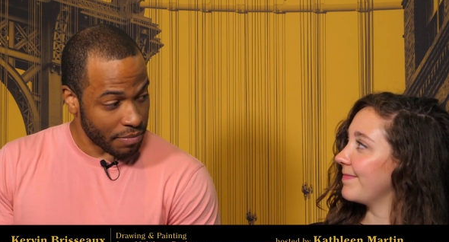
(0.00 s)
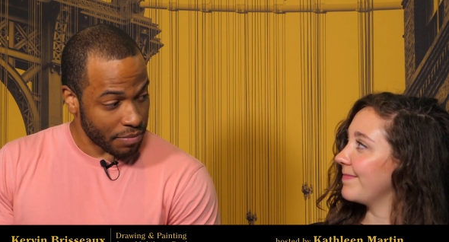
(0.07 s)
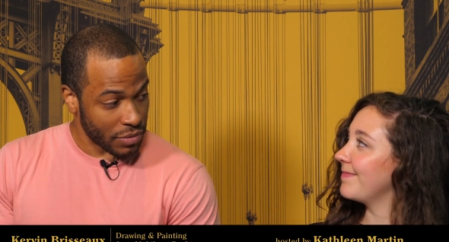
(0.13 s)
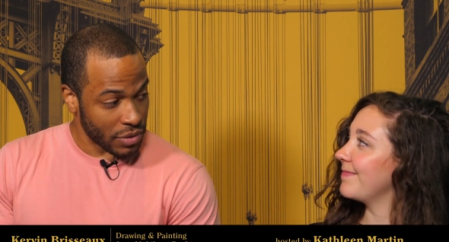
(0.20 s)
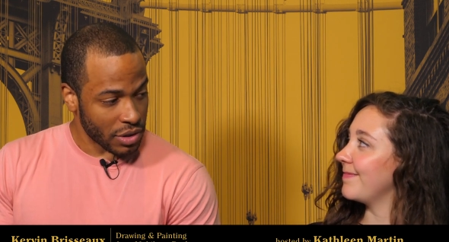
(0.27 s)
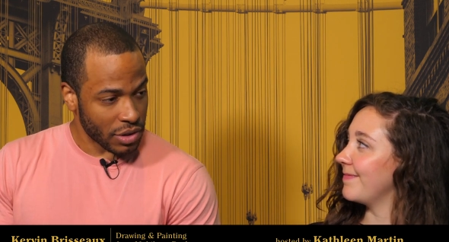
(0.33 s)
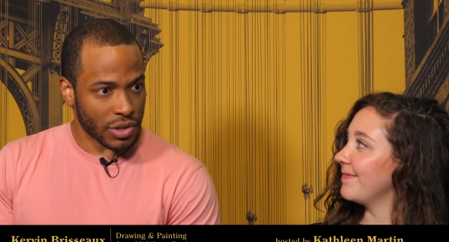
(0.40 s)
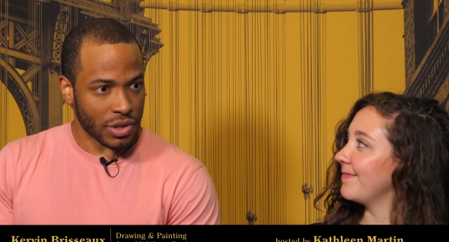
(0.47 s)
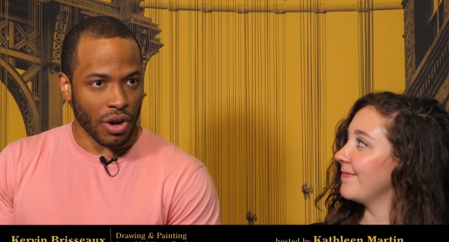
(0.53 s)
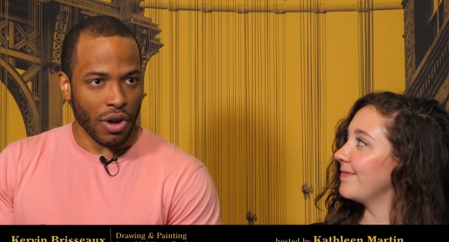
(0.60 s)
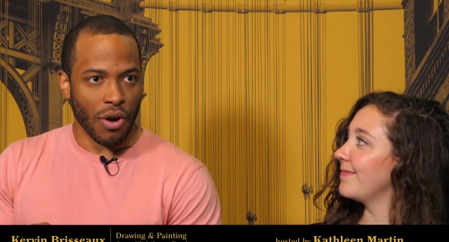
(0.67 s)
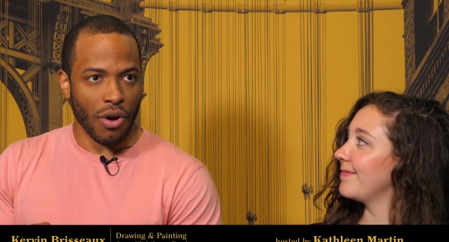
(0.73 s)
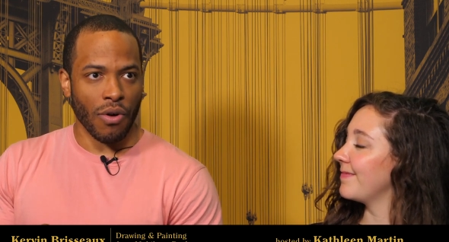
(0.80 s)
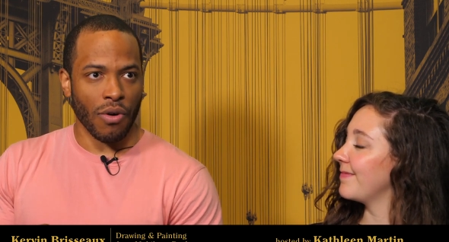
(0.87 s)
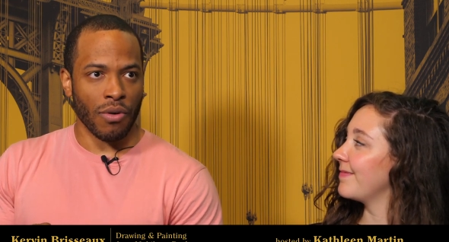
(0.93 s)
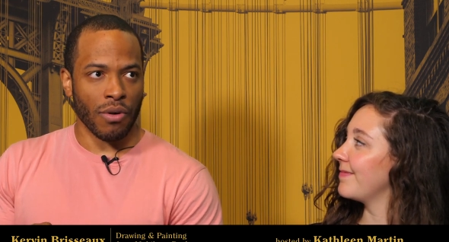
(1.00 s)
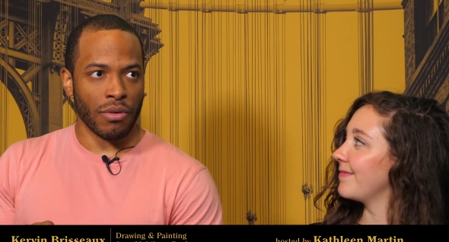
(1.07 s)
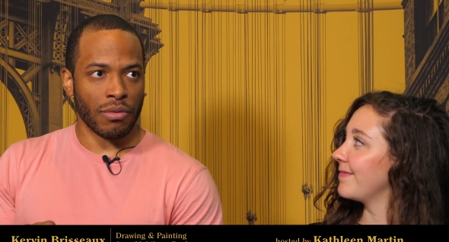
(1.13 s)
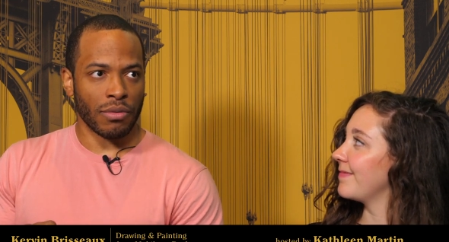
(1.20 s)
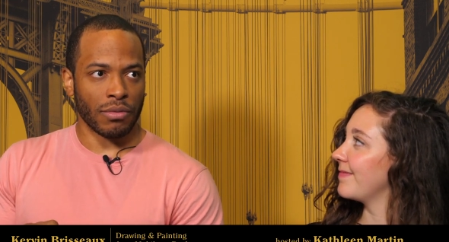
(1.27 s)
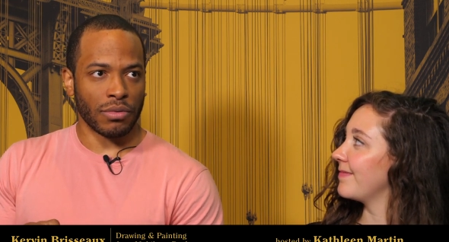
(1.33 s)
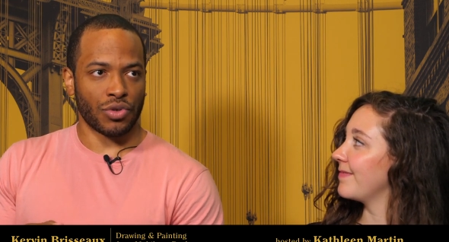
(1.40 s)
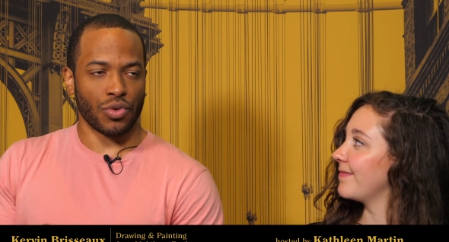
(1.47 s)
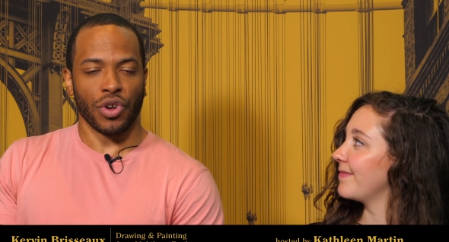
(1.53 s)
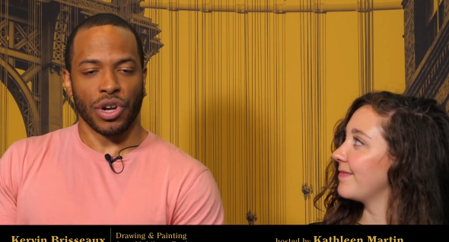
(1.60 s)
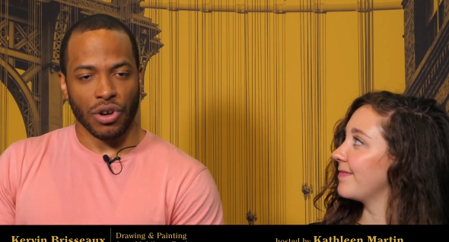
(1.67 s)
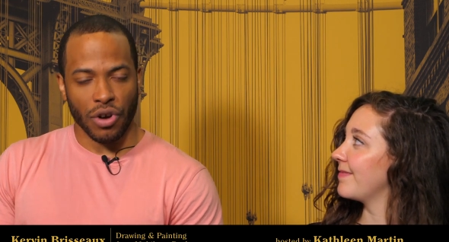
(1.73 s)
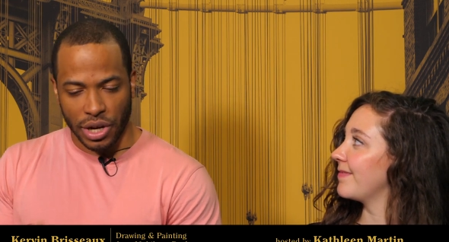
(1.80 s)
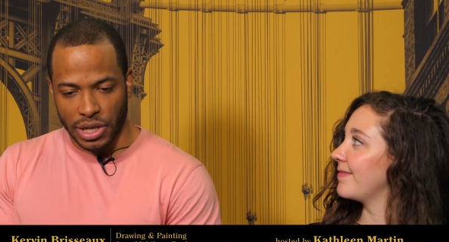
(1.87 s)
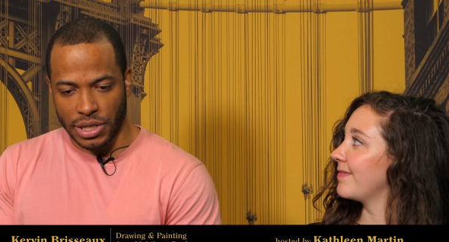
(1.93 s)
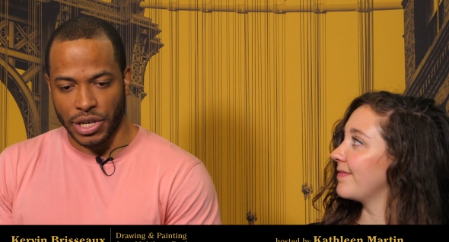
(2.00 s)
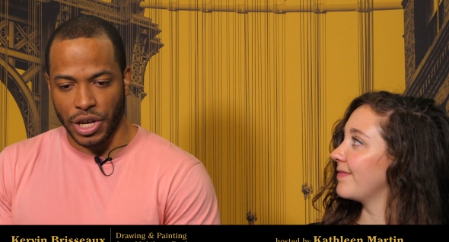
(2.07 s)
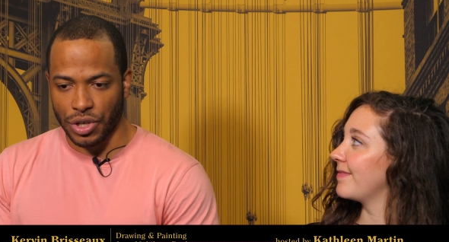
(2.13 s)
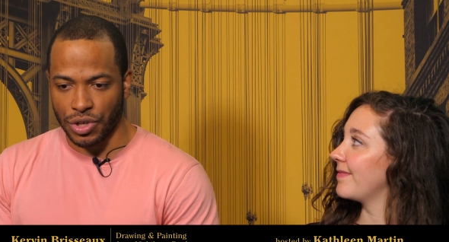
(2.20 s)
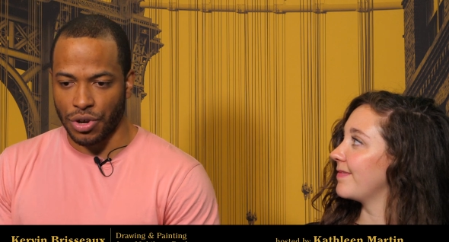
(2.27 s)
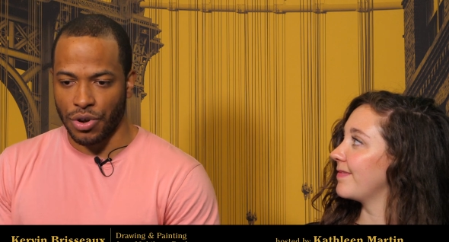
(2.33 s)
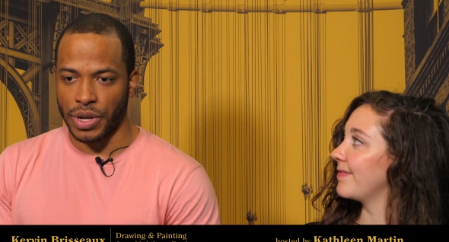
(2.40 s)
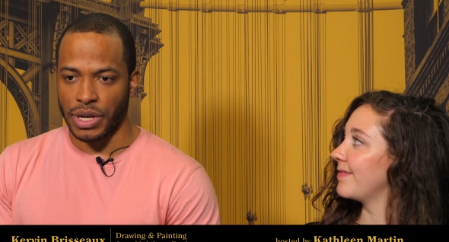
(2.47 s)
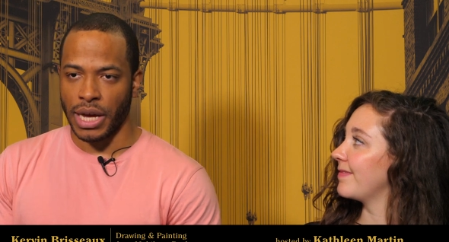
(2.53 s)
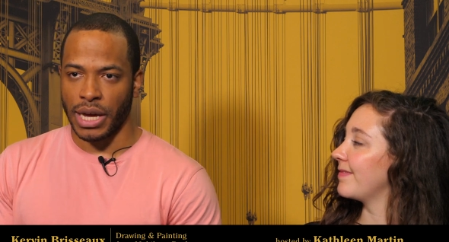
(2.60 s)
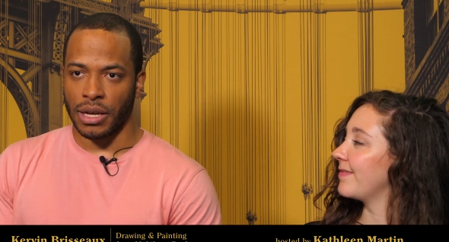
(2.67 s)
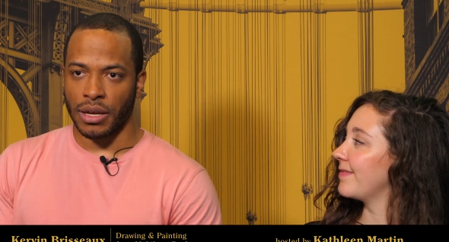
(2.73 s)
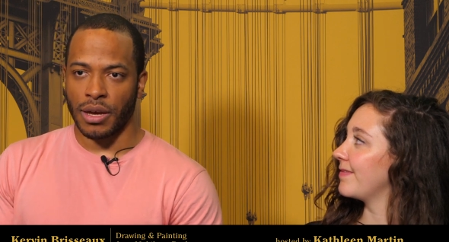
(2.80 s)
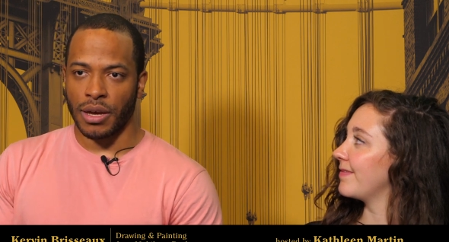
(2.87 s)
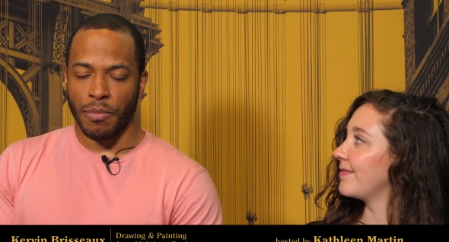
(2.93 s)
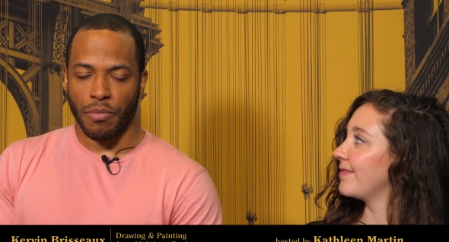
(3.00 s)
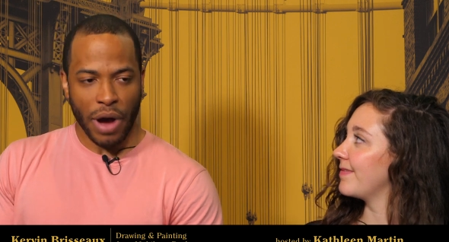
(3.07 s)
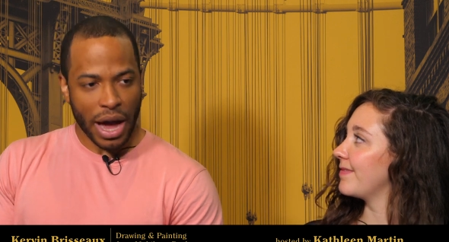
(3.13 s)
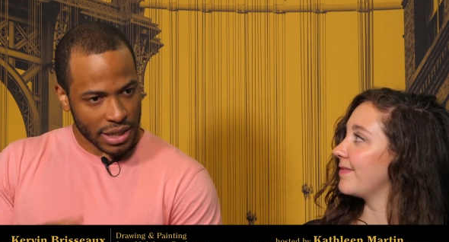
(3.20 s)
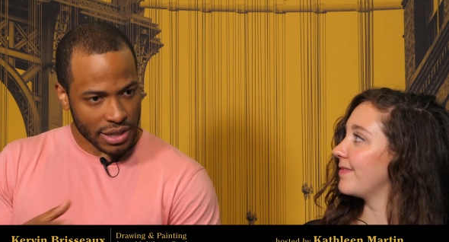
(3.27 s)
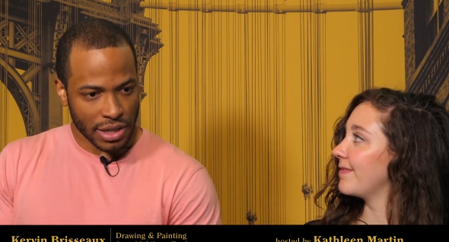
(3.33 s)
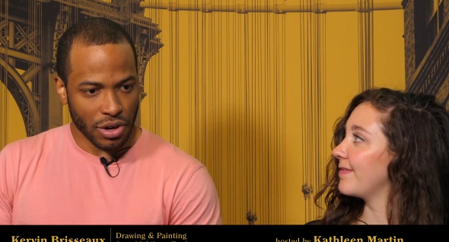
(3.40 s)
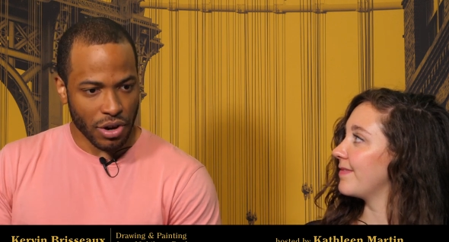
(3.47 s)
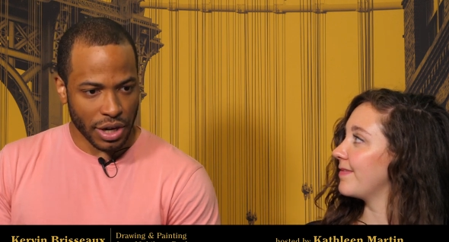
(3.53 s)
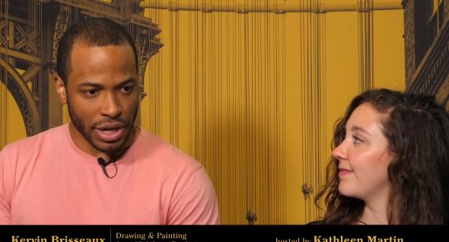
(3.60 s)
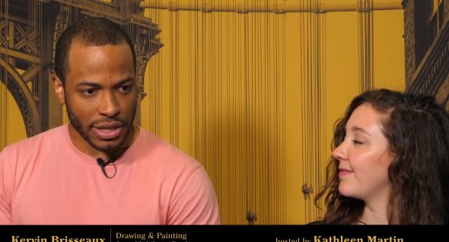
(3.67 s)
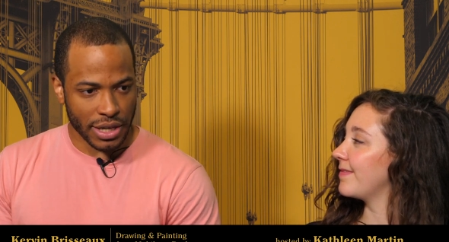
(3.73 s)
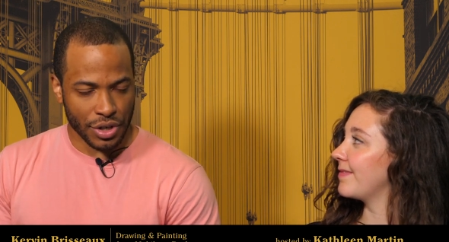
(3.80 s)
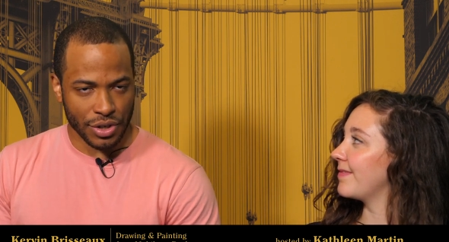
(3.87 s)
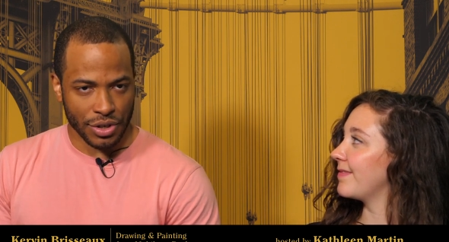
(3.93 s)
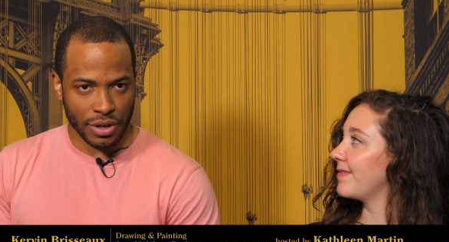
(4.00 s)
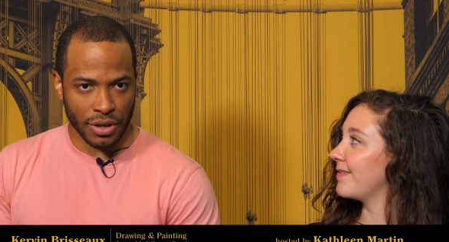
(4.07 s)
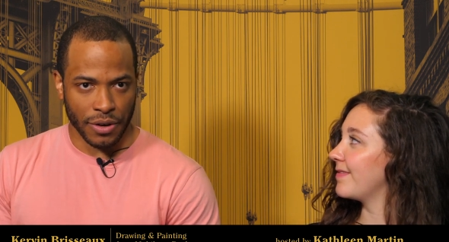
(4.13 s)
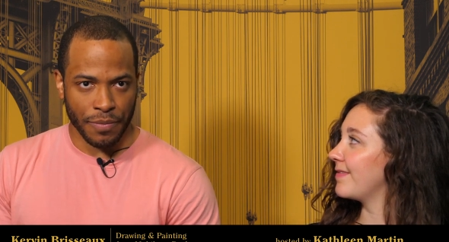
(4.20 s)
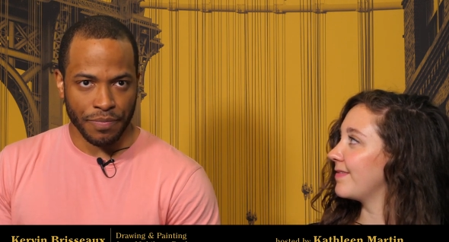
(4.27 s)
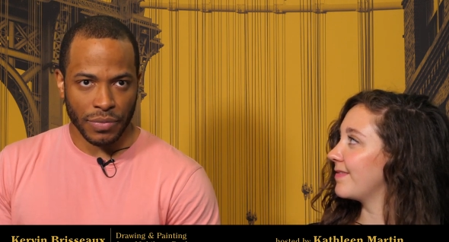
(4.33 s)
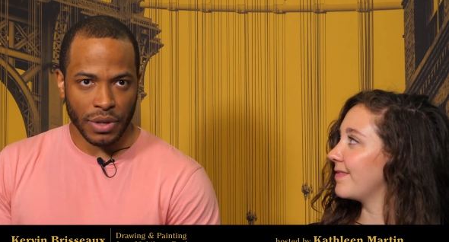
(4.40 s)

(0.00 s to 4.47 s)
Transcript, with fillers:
Speaker 1: Mm-hmm. So joining architecture and like practicing architecture